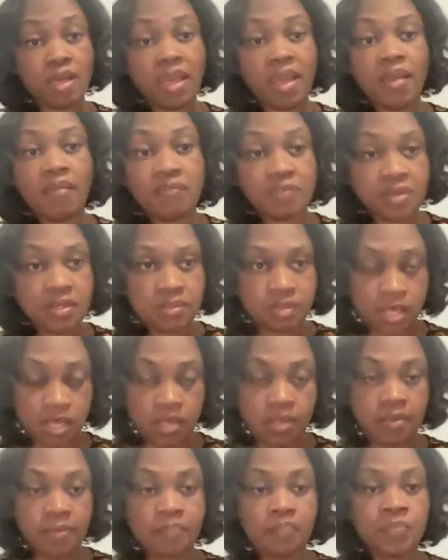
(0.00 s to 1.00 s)

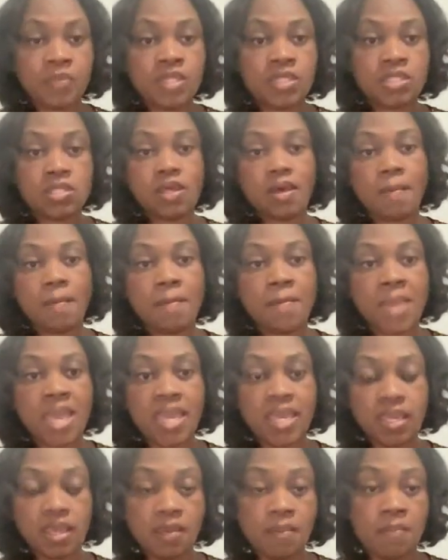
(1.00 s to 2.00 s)
everything to
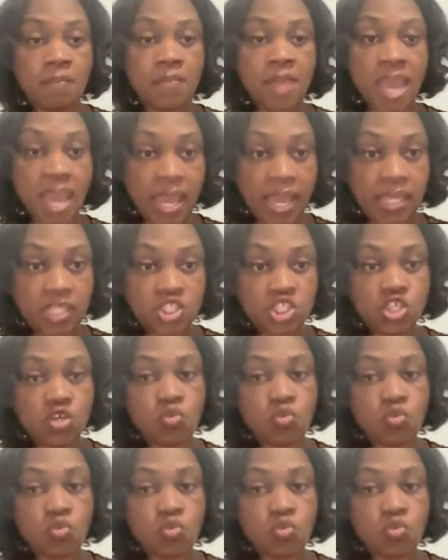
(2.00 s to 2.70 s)
make it match